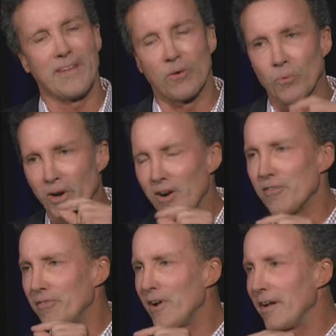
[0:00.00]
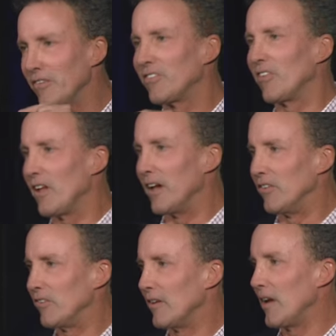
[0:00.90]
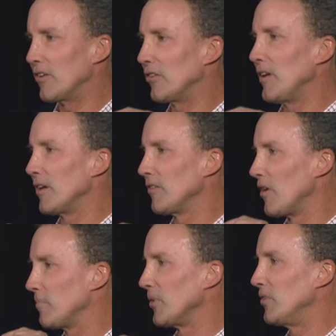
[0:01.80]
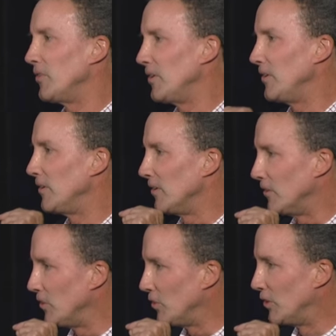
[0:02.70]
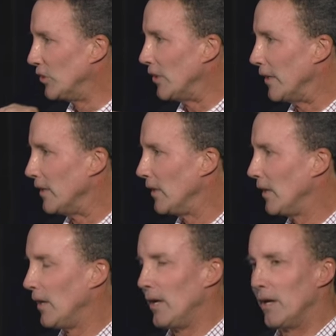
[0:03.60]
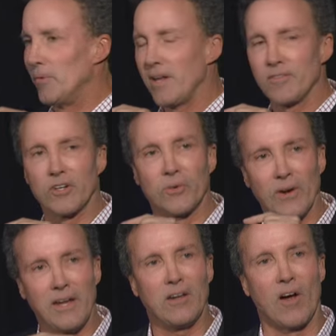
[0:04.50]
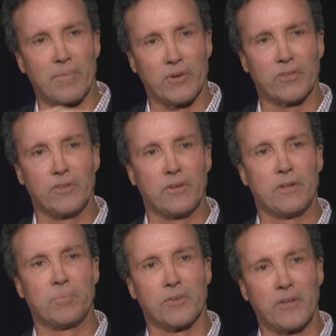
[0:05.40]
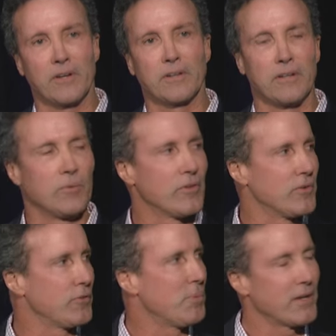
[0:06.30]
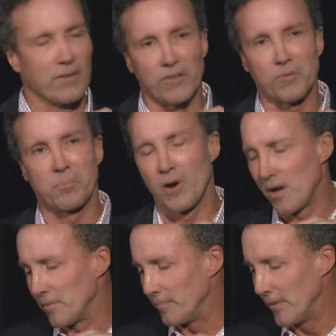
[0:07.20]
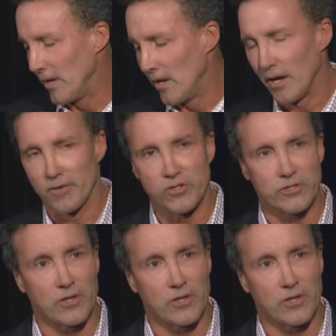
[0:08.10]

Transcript: in that rarefied slice that actually has an opportunity to do good. And we have a great opportunity, particularly with respect to this problem of